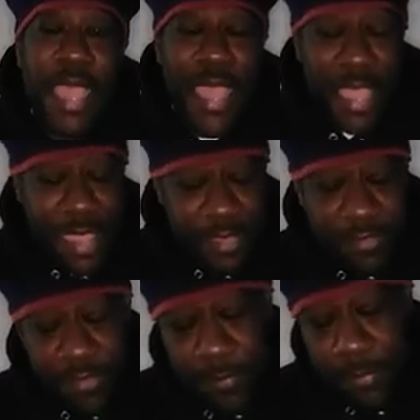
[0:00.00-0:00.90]

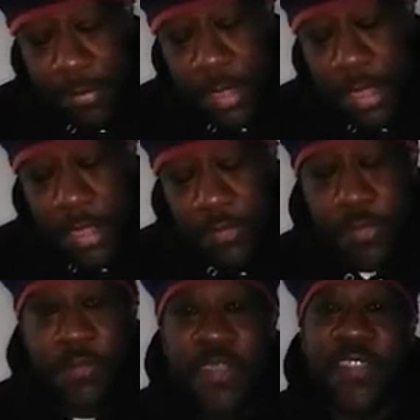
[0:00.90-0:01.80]
is to
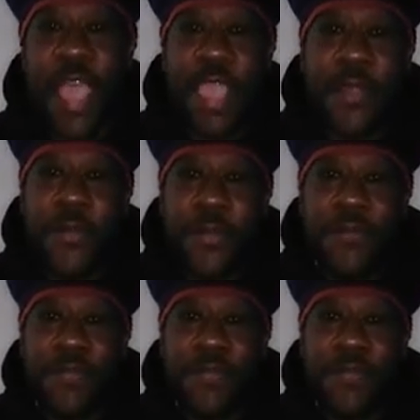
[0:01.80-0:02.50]
recycle,